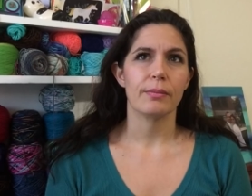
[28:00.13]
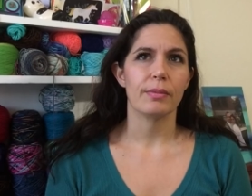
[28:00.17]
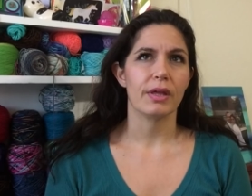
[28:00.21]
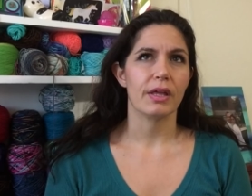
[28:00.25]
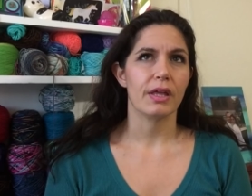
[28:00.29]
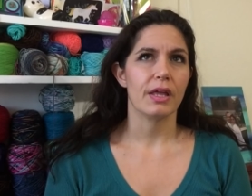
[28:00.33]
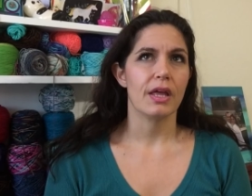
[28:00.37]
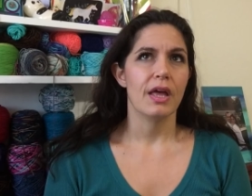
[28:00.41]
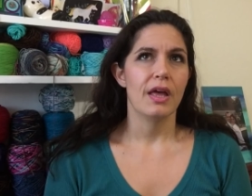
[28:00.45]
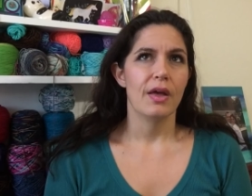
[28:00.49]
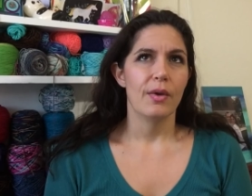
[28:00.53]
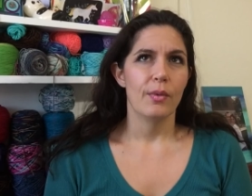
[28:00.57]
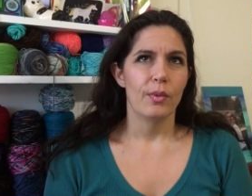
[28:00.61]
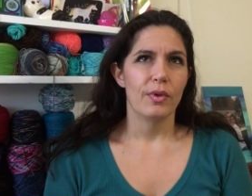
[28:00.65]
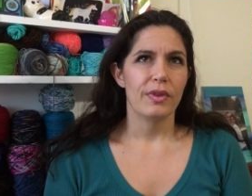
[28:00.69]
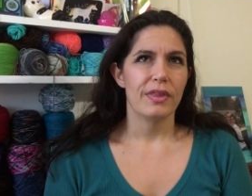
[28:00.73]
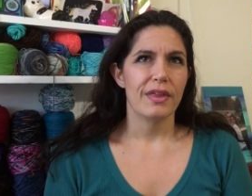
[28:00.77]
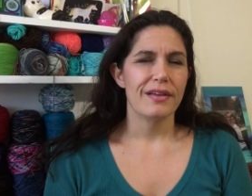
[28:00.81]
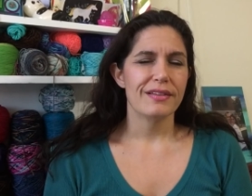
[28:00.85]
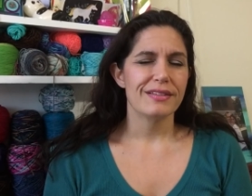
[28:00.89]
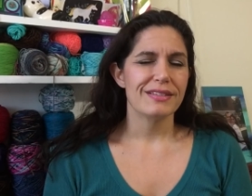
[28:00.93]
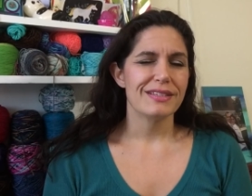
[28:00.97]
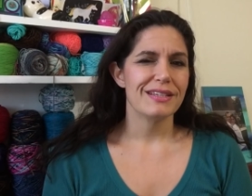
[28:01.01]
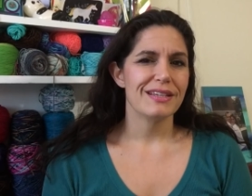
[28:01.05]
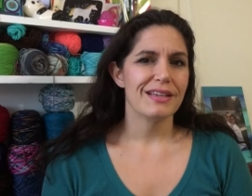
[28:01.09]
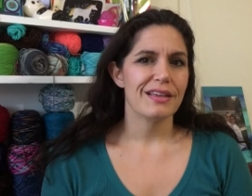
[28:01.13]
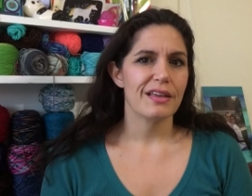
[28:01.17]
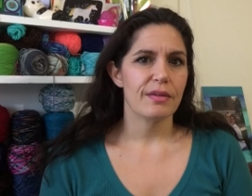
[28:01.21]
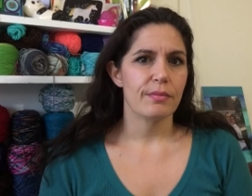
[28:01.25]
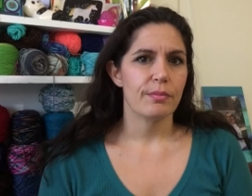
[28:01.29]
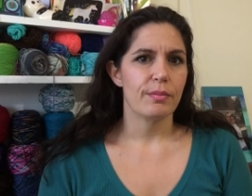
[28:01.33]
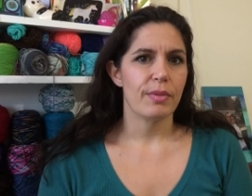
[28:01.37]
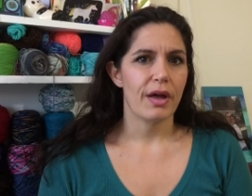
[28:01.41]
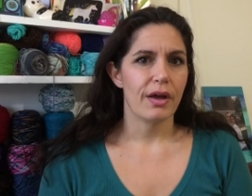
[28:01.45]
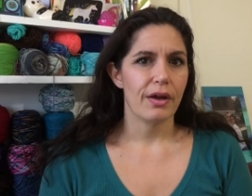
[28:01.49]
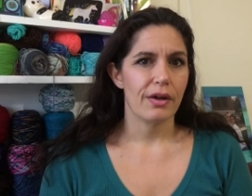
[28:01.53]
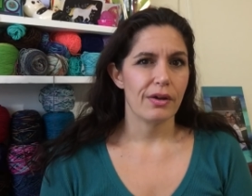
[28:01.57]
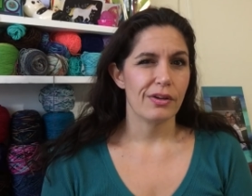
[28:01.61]
but without seeing it
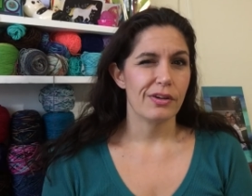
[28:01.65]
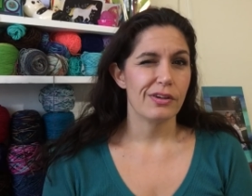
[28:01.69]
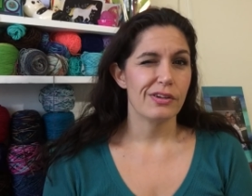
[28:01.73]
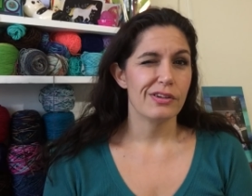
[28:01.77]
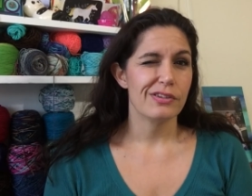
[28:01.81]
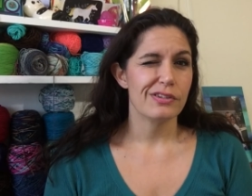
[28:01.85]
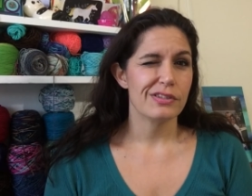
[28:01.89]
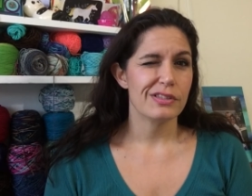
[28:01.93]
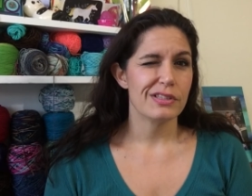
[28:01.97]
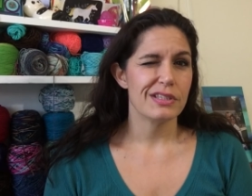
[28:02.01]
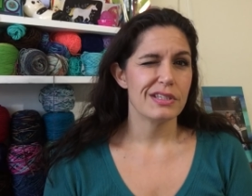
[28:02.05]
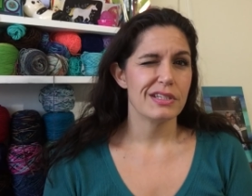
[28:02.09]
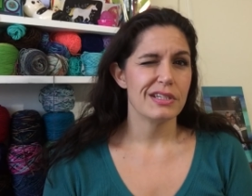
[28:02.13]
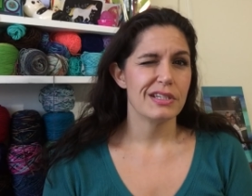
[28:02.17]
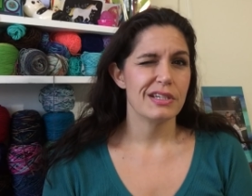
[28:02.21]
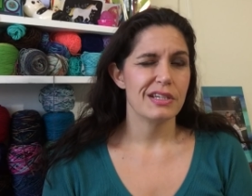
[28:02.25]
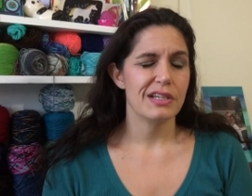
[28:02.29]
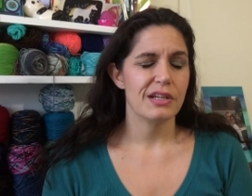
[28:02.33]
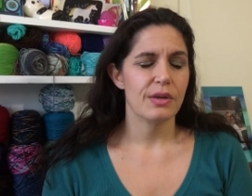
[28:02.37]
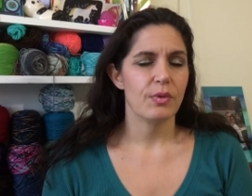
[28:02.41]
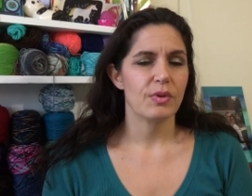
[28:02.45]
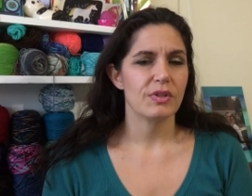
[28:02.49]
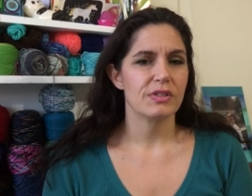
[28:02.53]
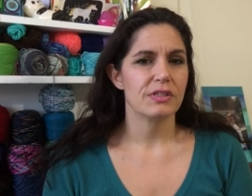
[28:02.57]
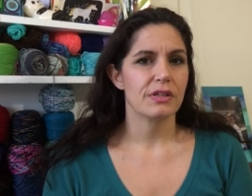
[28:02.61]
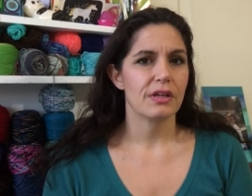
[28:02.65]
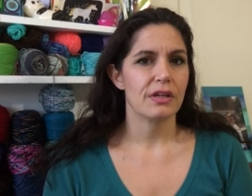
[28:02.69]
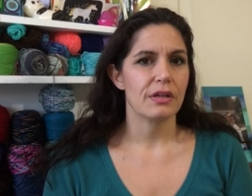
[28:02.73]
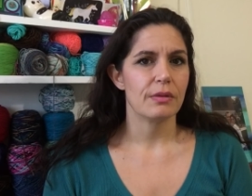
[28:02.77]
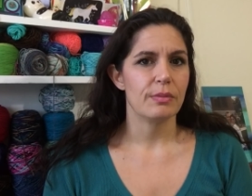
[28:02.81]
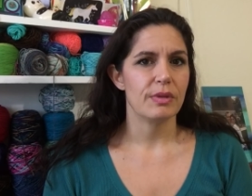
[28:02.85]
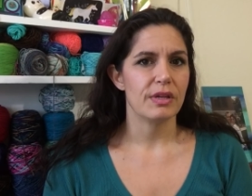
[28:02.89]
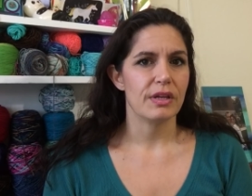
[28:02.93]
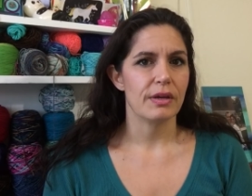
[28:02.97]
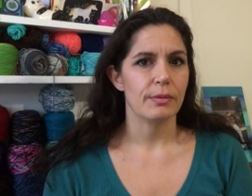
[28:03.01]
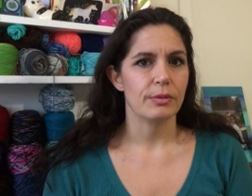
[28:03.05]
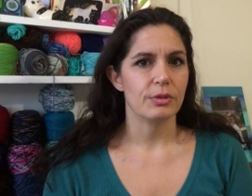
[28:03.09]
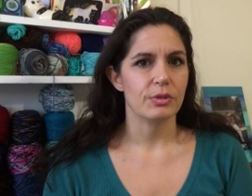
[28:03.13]
in person I wasn't going to
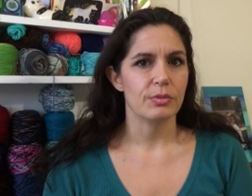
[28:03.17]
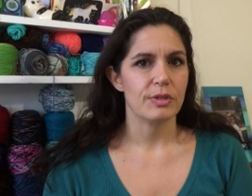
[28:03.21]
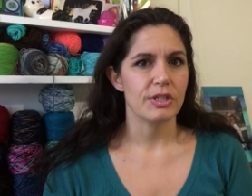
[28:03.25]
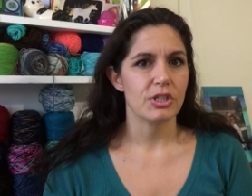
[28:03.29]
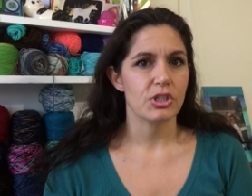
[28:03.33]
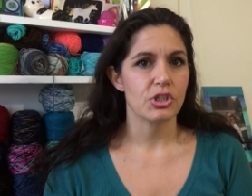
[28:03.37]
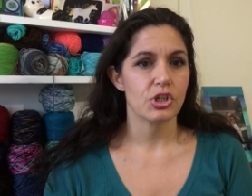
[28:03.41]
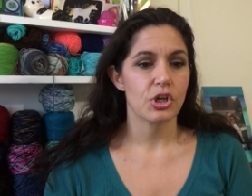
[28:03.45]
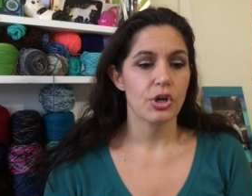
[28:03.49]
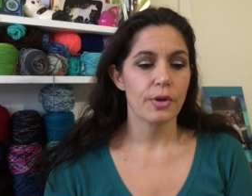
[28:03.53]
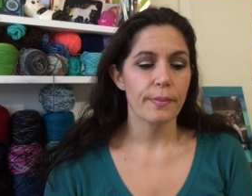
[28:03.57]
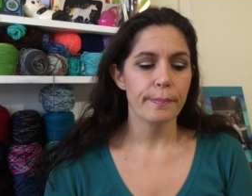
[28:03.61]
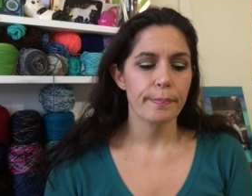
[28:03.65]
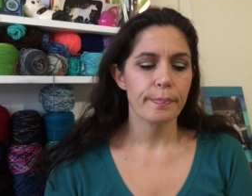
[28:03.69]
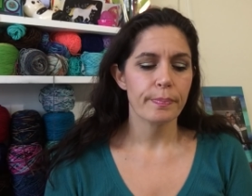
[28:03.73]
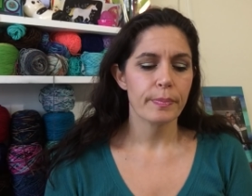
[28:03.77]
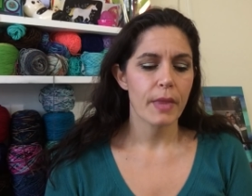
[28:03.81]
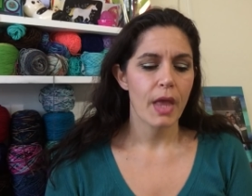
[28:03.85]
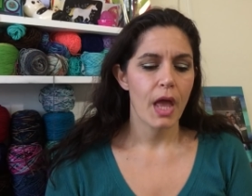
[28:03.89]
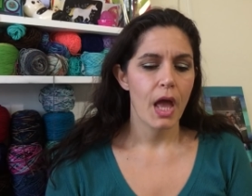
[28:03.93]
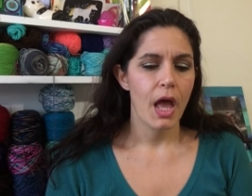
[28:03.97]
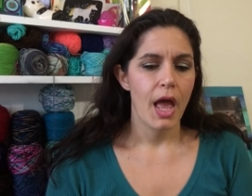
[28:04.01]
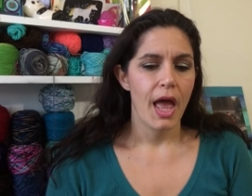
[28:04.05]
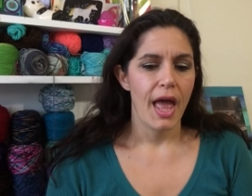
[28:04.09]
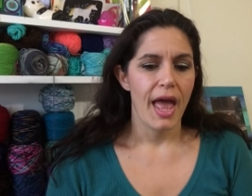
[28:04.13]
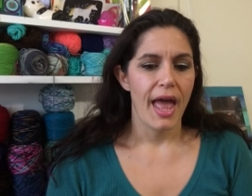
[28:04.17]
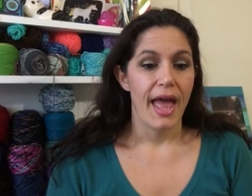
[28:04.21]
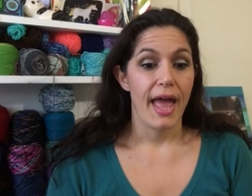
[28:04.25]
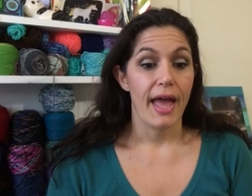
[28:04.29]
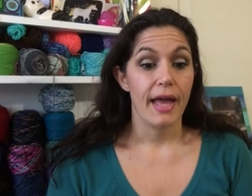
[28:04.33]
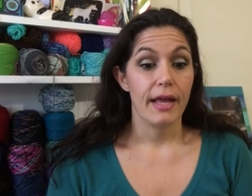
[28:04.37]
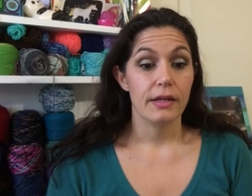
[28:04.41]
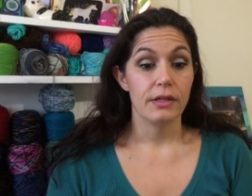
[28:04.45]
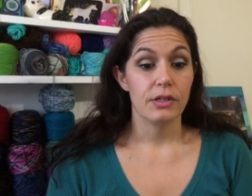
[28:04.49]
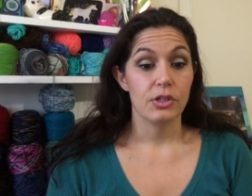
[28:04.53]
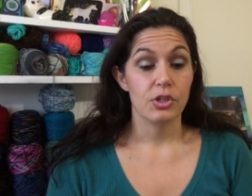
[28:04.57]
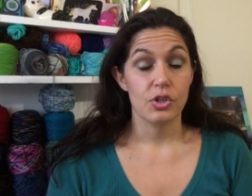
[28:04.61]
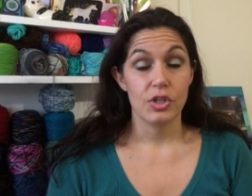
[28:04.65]
be able to be sure,
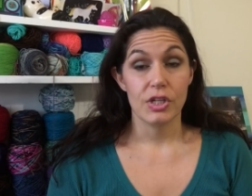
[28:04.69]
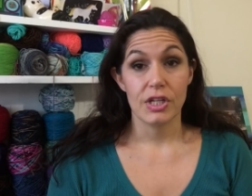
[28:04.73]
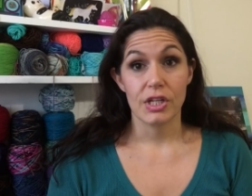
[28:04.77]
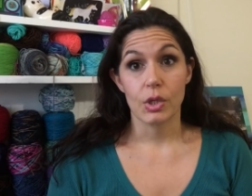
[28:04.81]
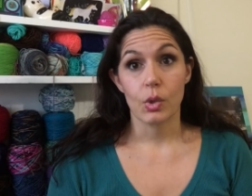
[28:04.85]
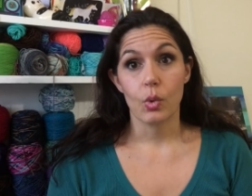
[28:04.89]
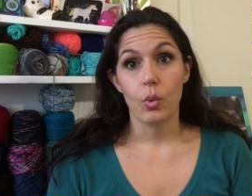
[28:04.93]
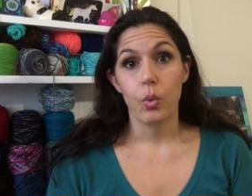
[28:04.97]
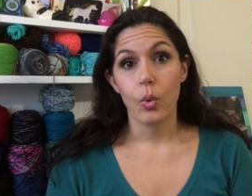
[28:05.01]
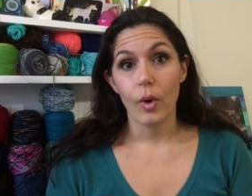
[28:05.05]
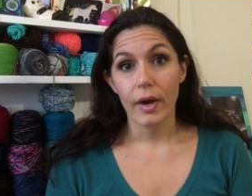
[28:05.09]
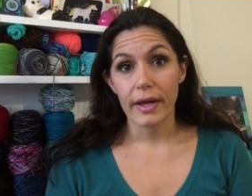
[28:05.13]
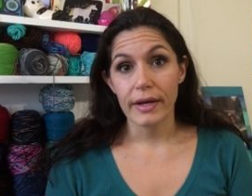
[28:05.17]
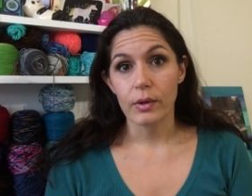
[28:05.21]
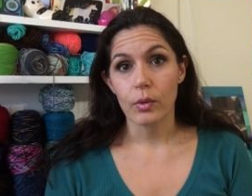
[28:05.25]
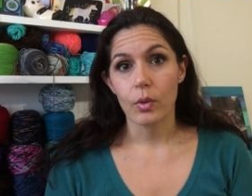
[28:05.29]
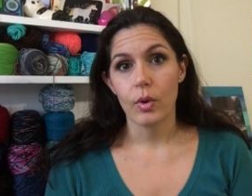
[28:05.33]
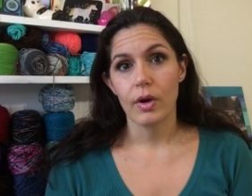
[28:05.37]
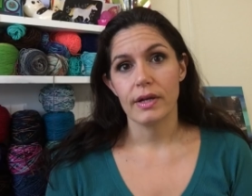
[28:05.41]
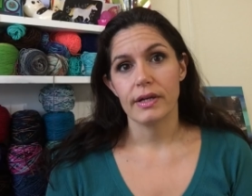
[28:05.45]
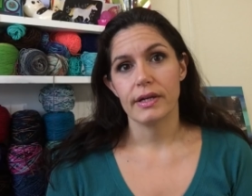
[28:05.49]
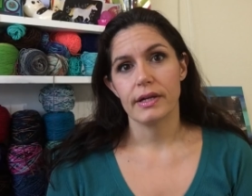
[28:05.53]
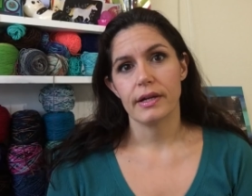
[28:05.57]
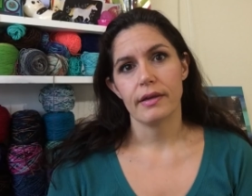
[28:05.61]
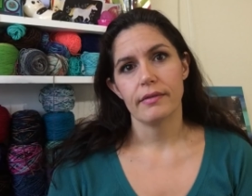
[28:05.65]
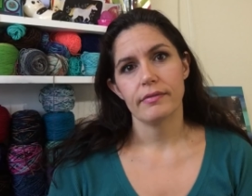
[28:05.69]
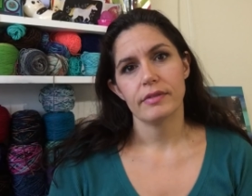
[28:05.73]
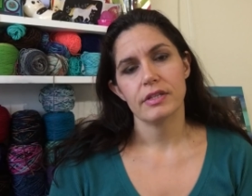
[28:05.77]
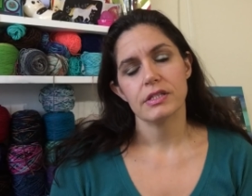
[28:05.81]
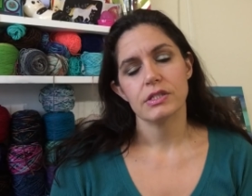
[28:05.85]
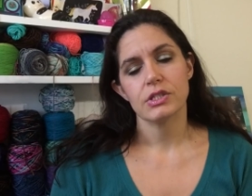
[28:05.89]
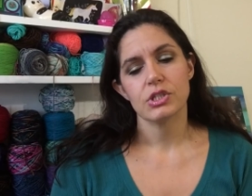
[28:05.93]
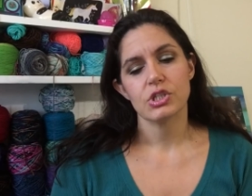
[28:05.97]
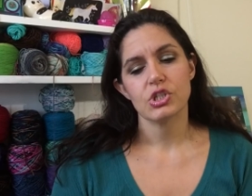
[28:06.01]
and you need quite a quantity of it.